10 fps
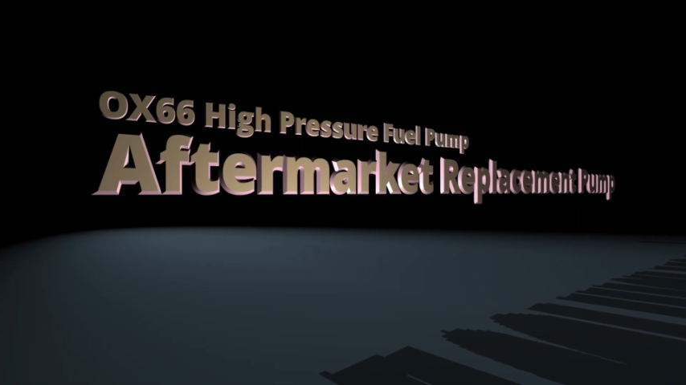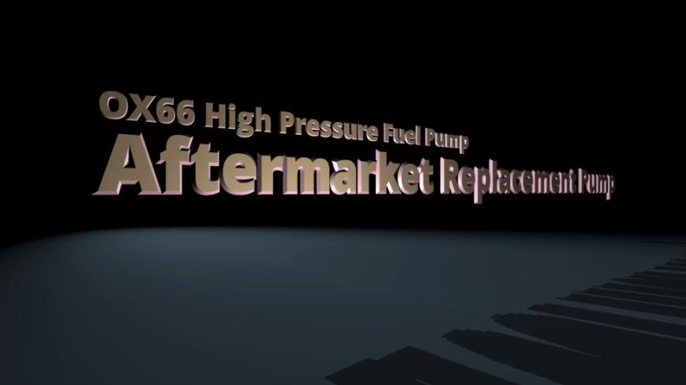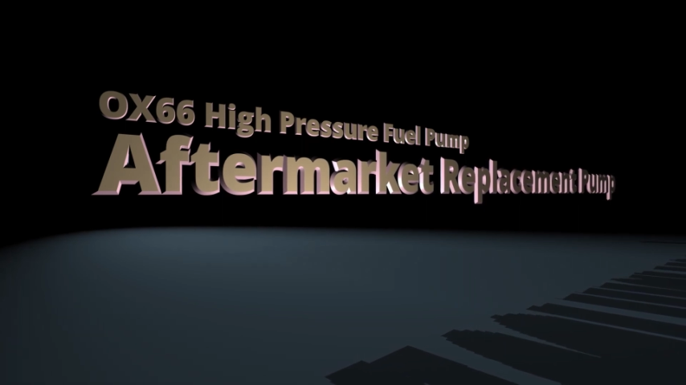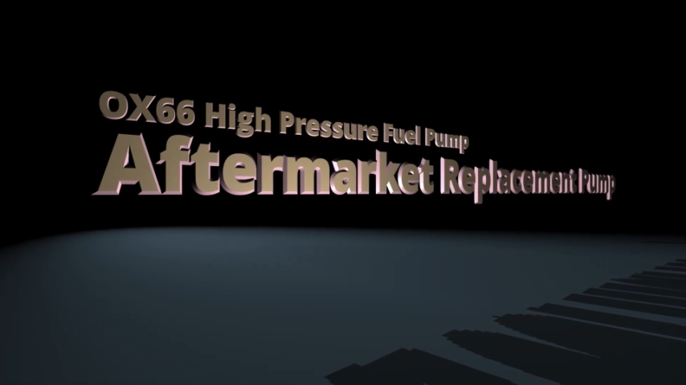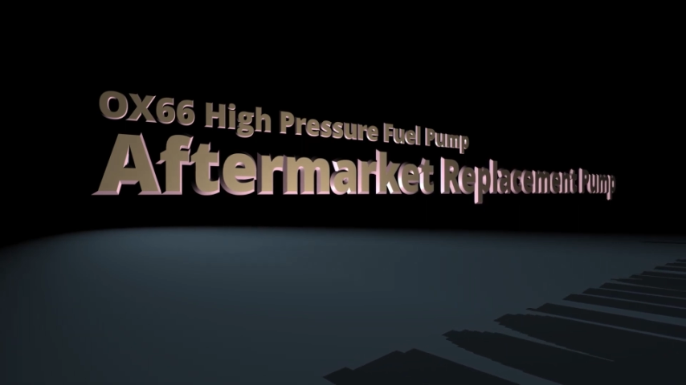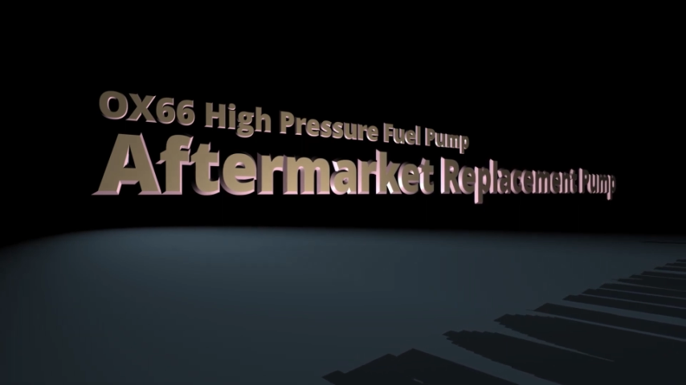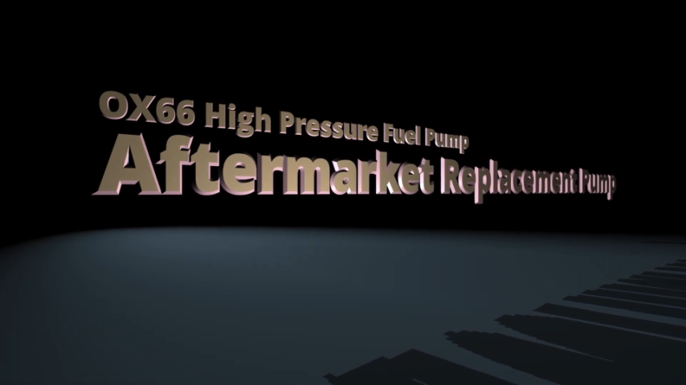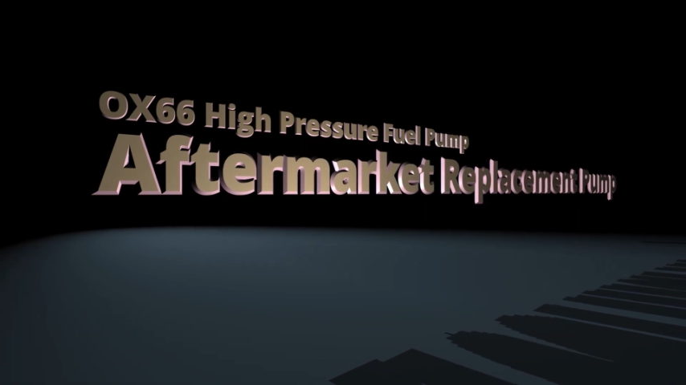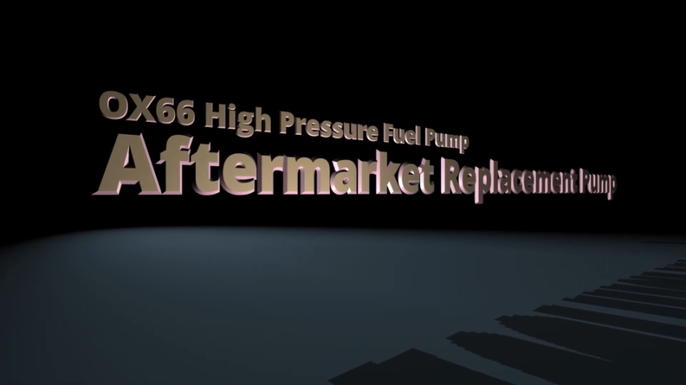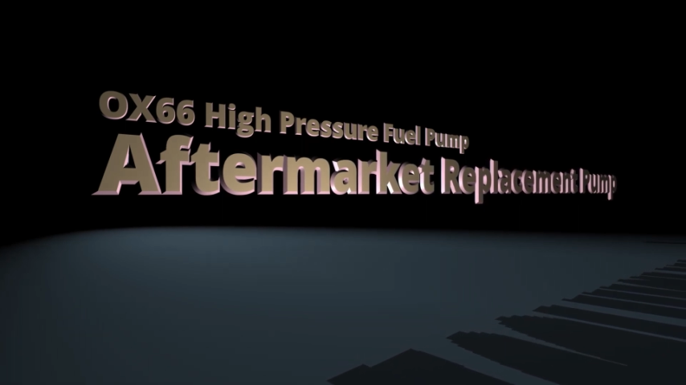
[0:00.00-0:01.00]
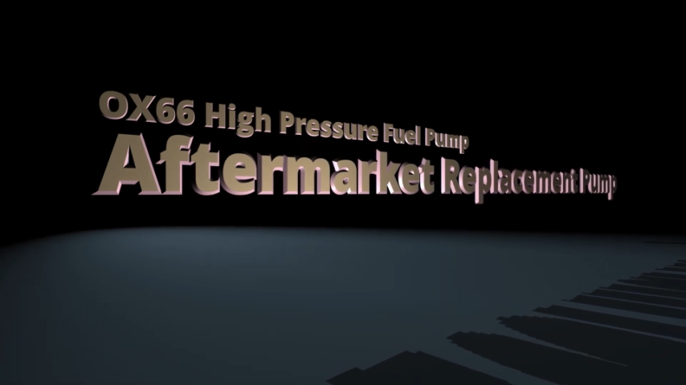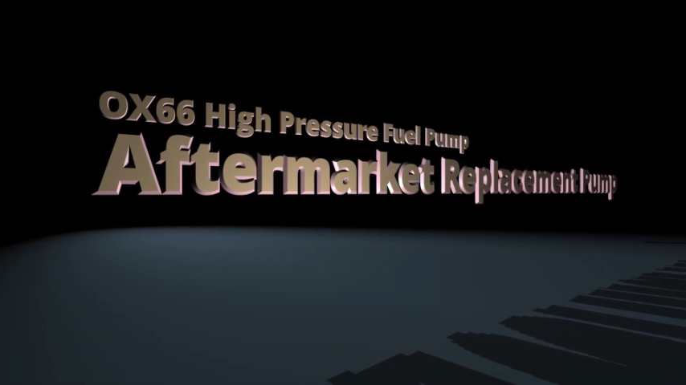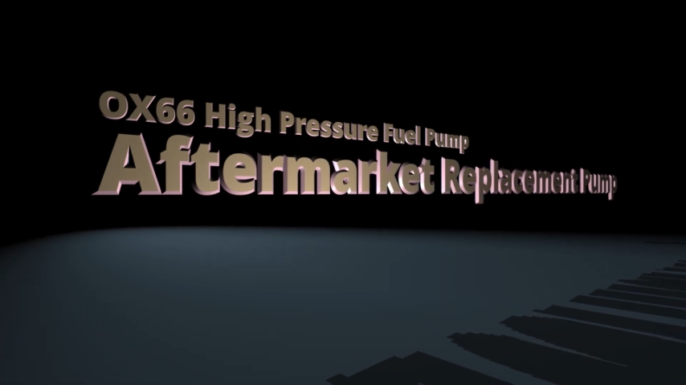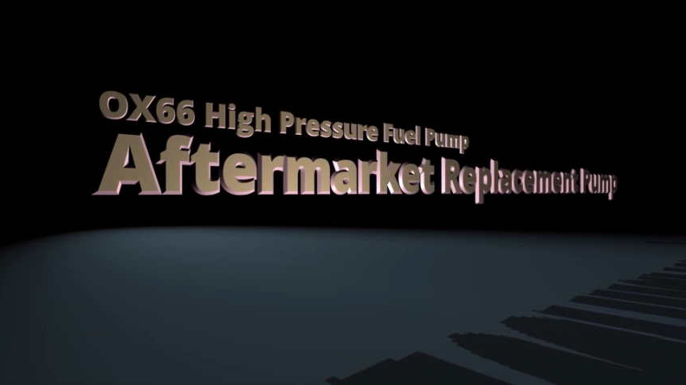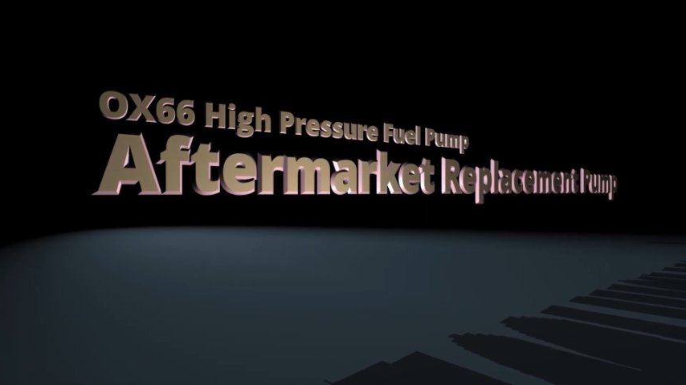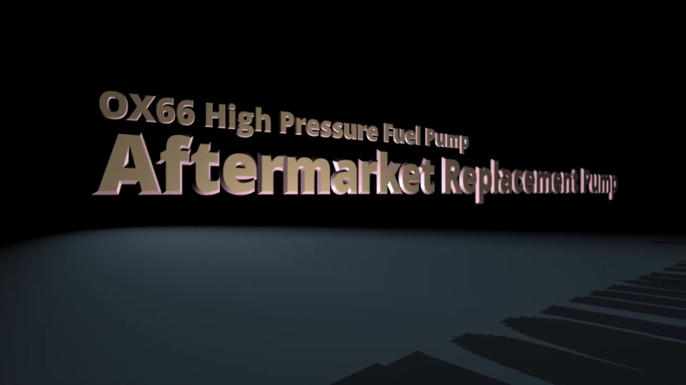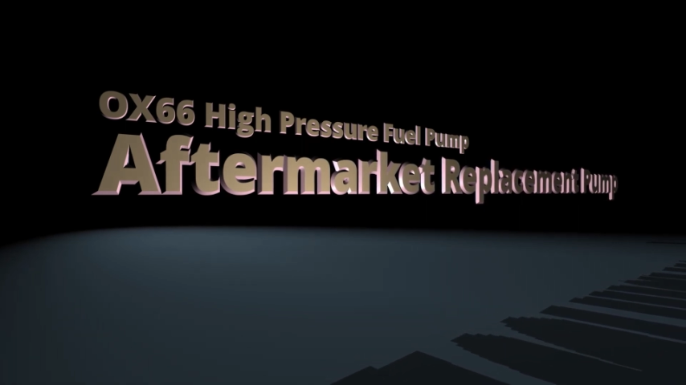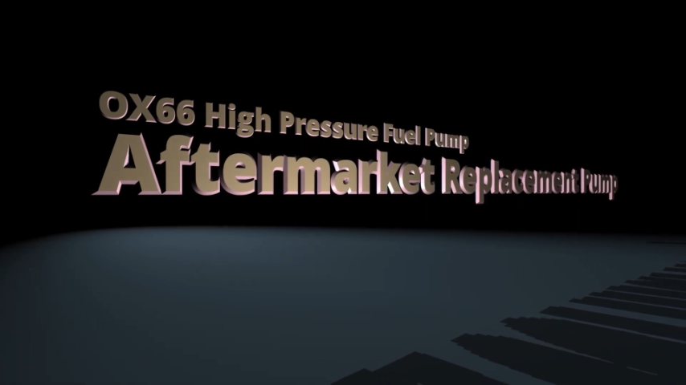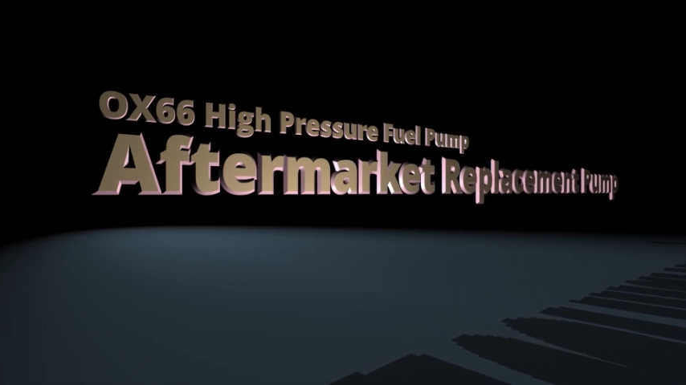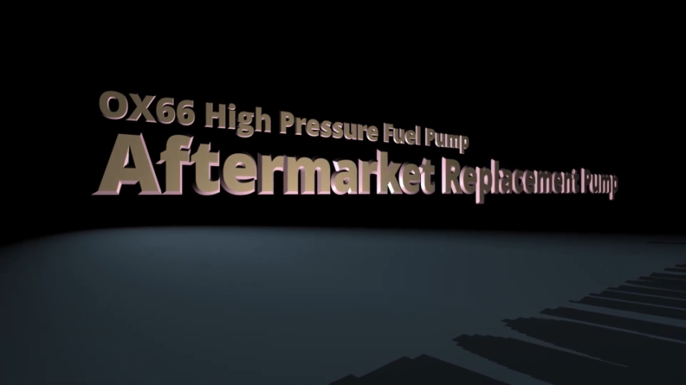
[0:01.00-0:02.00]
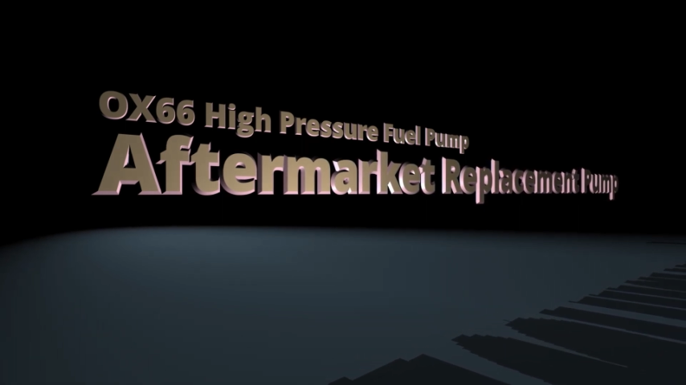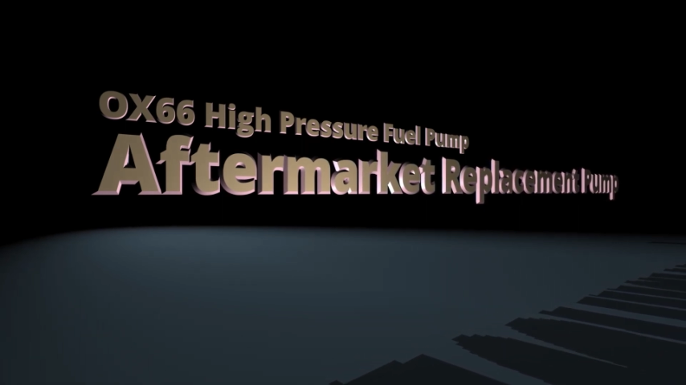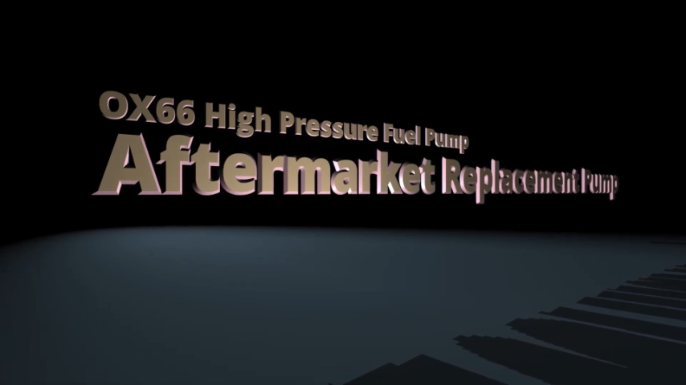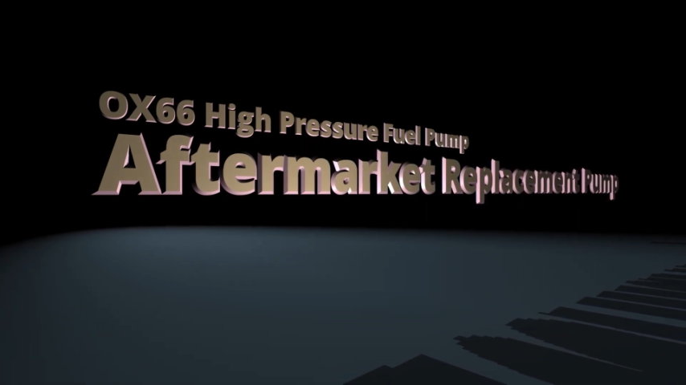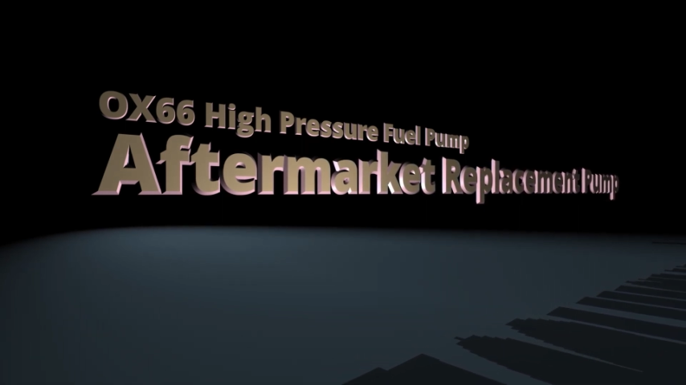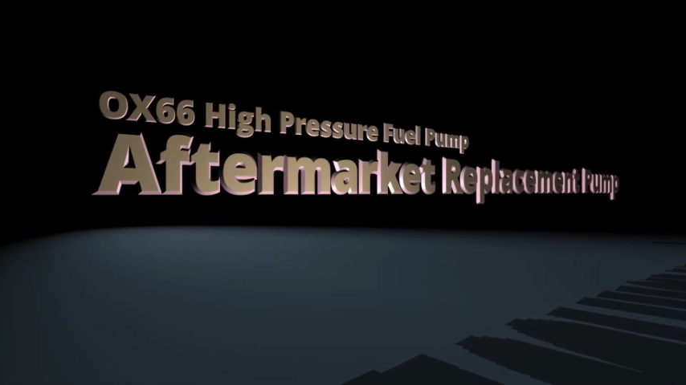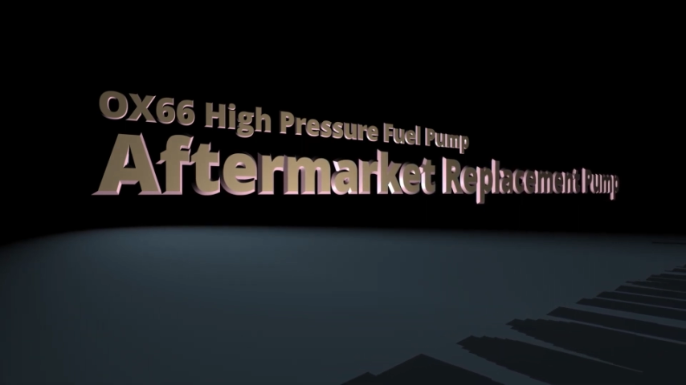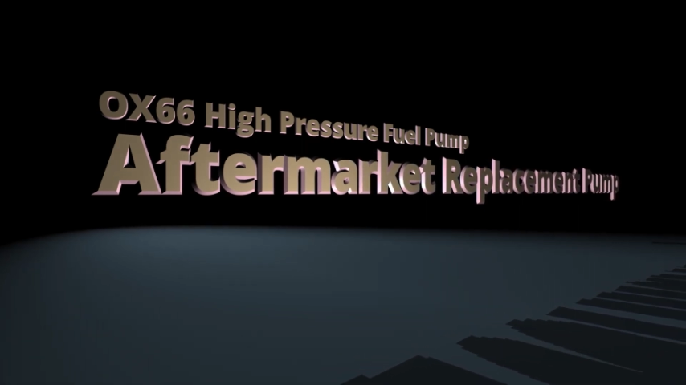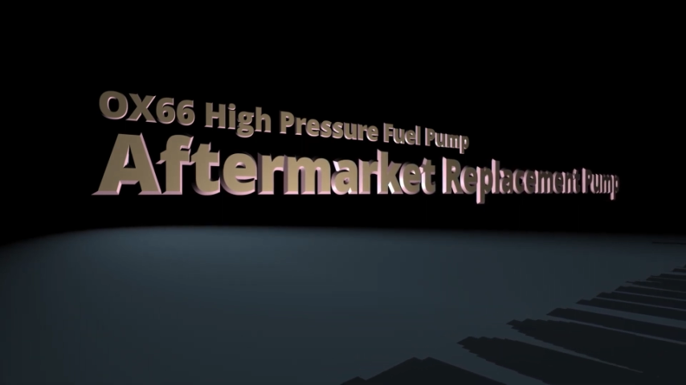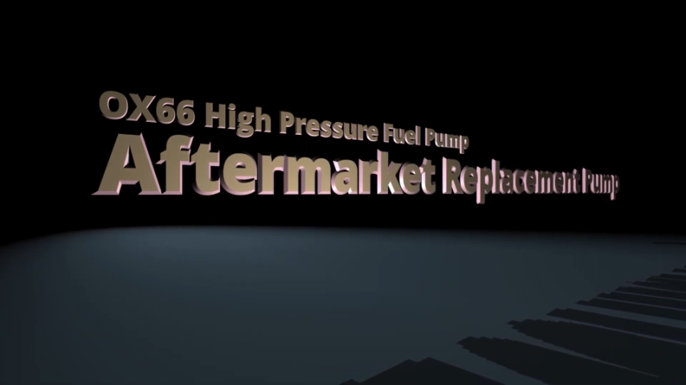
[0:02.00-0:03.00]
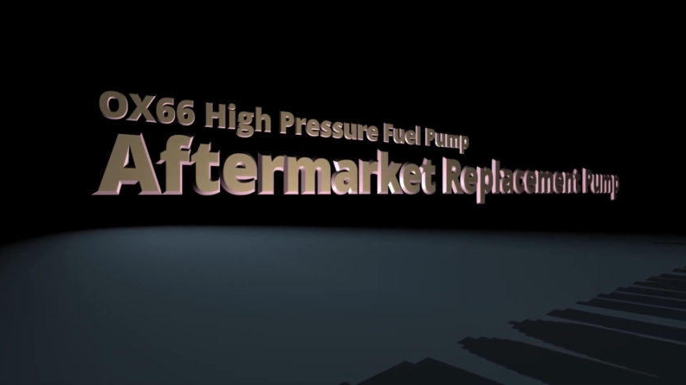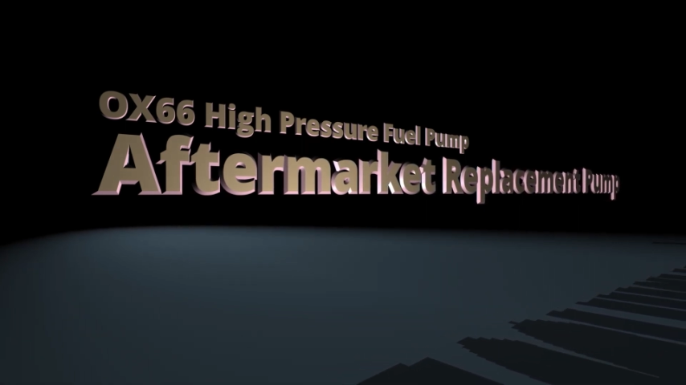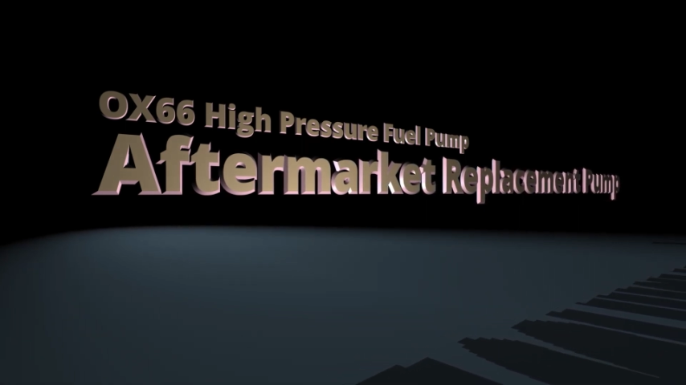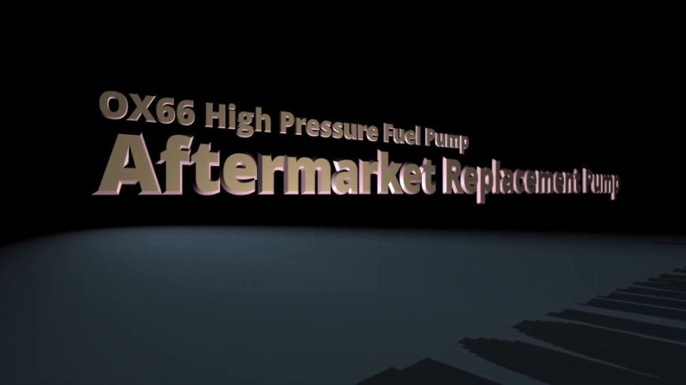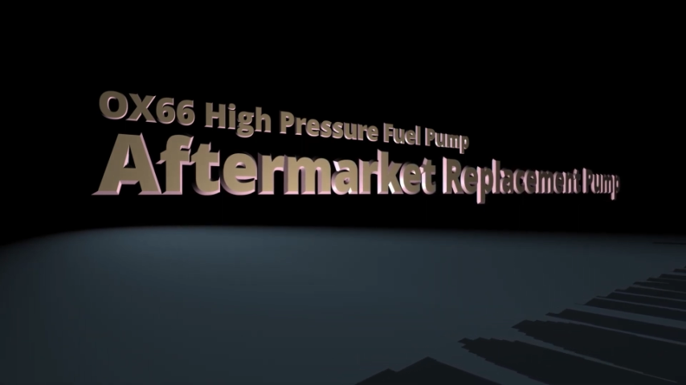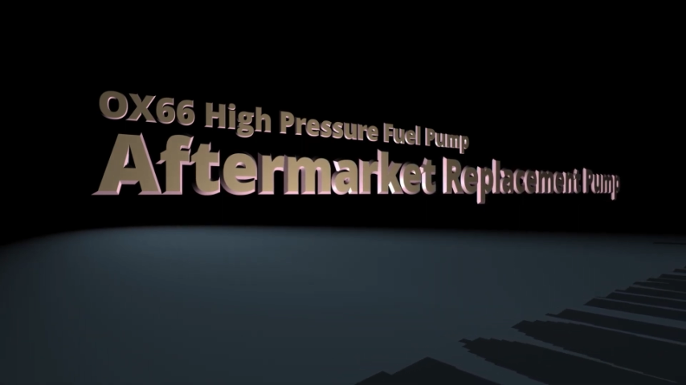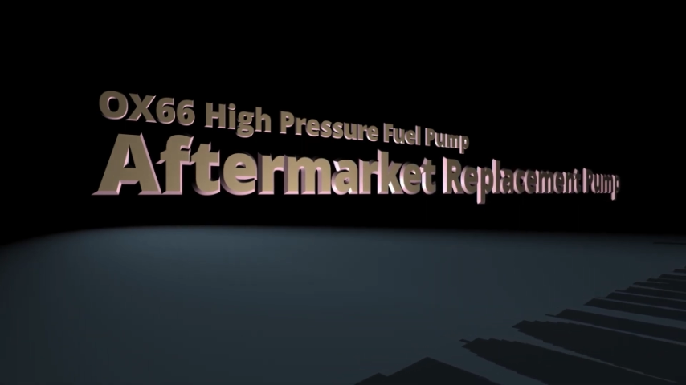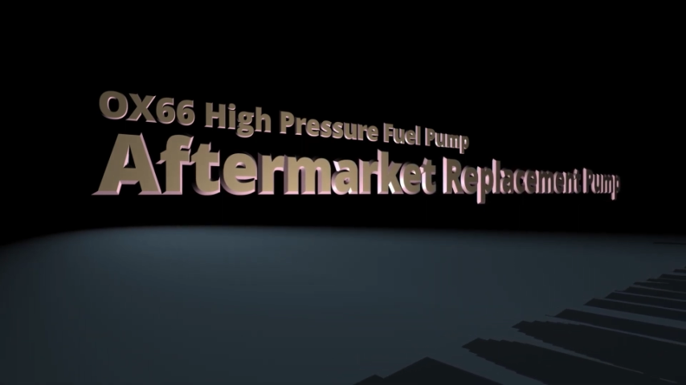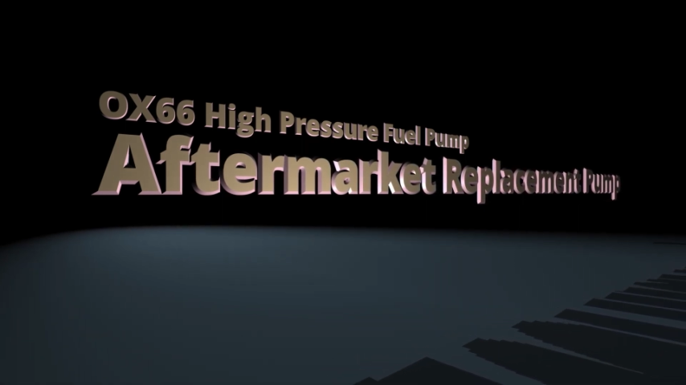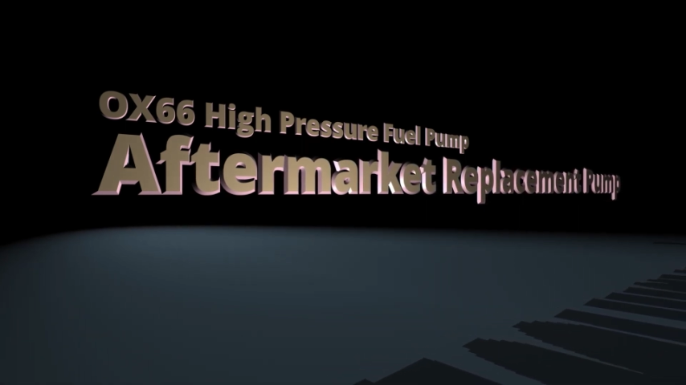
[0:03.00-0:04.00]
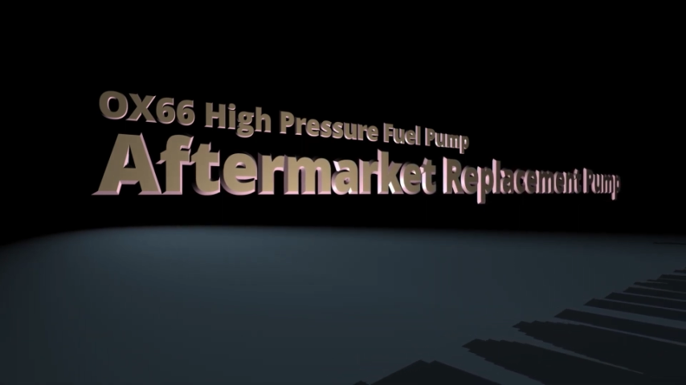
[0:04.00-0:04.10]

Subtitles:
No face is visible, so there are no lips to read.